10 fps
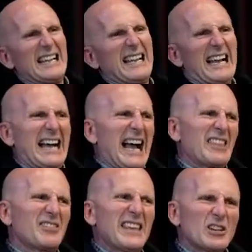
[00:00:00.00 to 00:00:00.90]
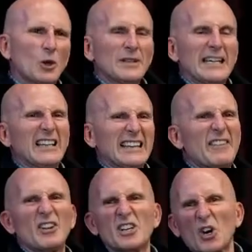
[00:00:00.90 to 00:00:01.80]
I think only
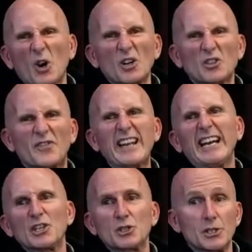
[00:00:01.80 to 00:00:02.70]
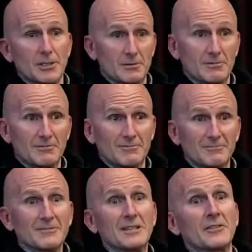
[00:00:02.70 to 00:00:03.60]
11 cars finished
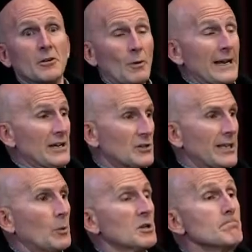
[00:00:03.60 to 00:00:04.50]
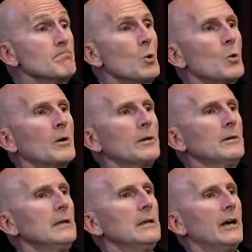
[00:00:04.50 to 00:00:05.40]
the race. There was more
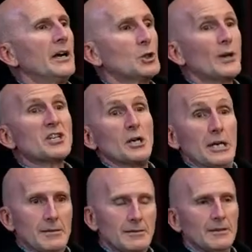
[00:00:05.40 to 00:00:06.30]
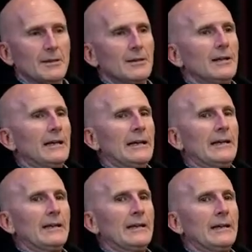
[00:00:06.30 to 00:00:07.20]
attrition,
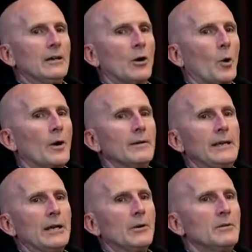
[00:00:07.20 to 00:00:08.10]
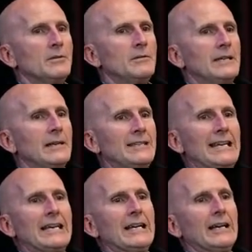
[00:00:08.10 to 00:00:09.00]
uh, or you know, D
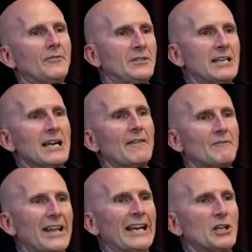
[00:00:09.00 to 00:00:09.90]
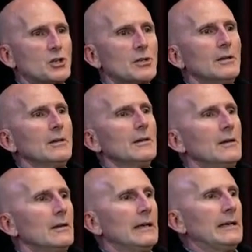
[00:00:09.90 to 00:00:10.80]
DNF did not finish
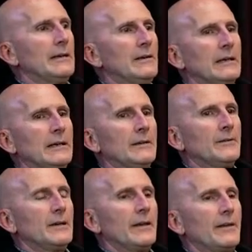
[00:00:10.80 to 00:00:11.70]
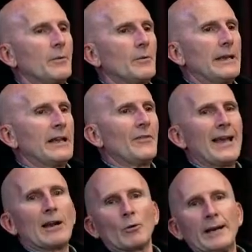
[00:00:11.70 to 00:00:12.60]
uh, uh, in
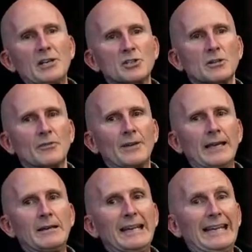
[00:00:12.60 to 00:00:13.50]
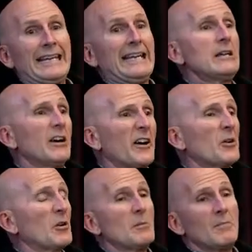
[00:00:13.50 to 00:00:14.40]
that race than any other
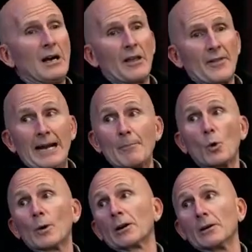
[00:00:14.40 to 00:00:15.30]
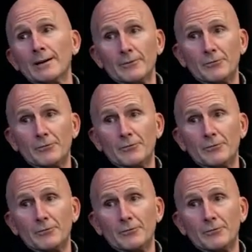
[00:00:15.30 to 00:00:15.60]
Le Mans that I'm aware of.